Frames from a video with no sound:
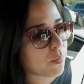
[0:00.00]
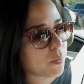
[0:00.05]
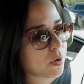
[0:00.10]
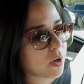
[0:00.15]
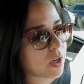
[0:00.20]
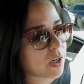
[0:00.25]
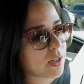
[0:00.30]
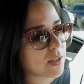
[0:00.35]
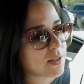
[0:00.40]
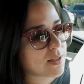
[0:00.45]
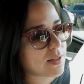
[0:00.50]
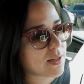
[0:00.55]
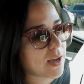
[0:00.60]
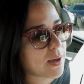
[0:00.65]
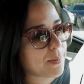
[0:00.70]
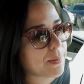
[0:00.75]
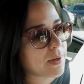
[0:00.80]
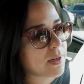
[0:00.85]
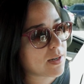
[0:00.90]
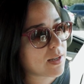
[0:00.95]
We're gonna
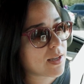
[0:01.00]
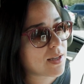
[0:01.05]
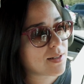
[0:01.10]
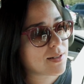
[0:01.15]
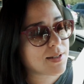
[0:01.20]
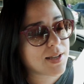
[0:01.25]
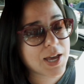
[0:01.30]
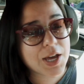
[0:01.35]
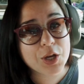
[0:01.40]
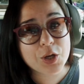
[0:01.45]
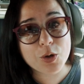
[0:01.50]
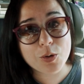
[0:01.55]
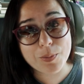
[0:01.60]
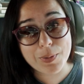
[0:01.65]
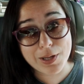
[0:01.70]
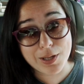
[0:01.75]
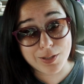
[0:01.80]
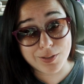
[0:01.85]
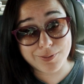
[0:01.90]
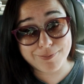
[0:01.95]
stop and get Taco
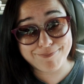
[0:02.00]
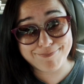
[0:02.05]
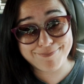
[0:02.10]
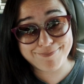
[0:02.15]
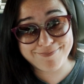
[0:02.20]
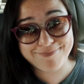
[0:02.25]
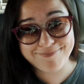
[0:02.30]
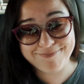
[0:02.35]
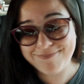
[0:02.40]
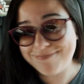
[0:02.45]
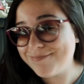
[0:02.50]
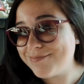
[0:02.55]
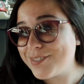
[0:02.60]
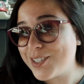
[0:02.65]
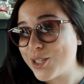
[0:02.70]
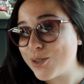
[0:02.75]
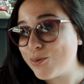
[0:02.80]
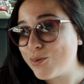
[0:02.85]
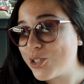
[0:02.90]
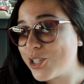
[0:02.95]
Bell.
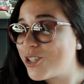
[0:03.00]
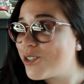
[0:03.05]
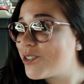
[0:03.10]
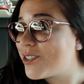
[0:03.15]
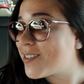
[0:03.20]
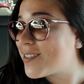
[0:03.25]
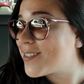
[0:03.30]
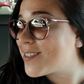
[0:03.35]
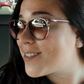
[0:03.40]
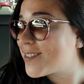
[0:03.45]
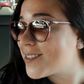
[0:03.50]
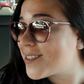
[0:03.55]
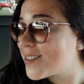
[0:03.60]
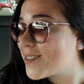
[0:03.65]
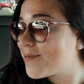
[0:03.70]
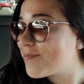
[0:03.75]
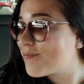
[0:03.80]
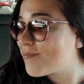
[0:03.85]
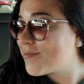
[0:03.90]
Don't judge us.